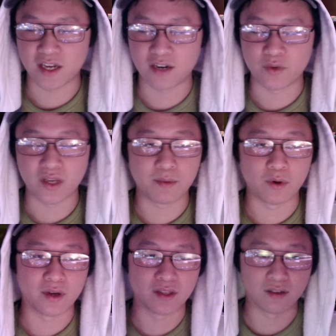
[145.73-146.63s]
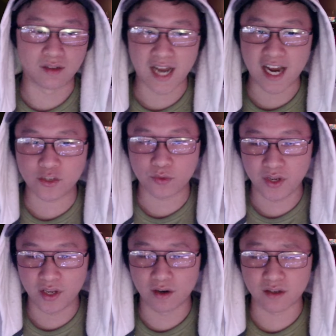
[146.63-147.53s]
And if we keep going, the last one
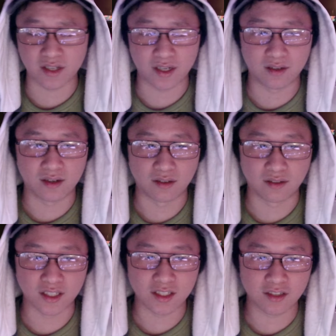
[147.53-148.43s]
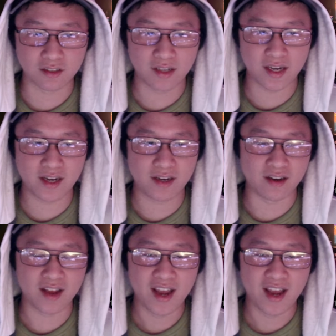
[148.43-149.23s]
here is like a Lusterland, and